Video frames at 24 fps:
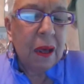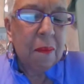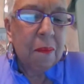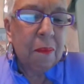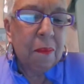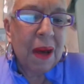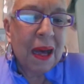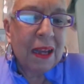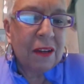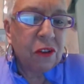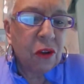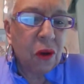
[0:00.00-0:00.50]

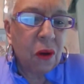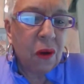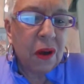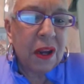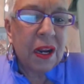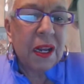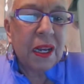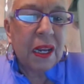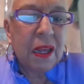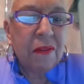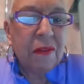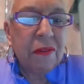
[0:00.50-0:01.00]
My
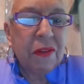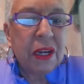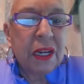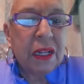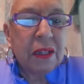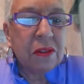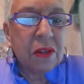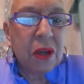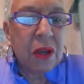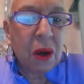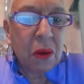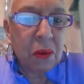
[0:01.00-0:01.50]
daughter living
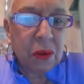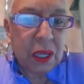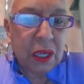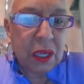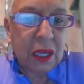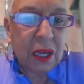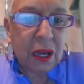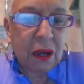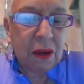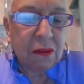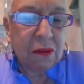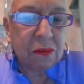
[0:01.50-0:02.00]
in
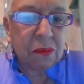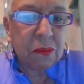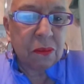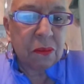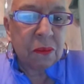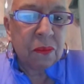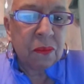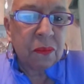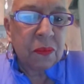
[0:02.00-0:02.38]
Tokyo